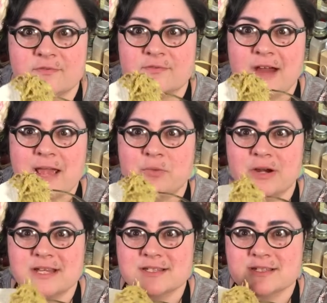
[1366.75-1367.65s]

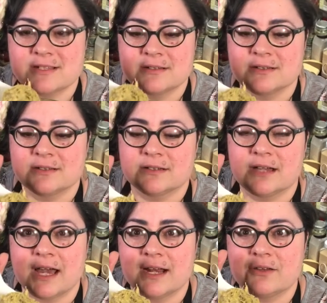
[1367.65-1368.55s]
fibrous
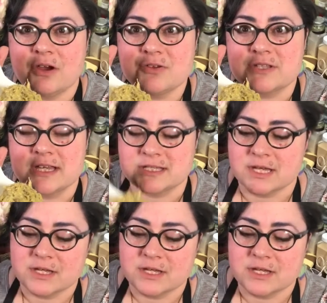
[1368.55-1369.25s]
kind of grossness.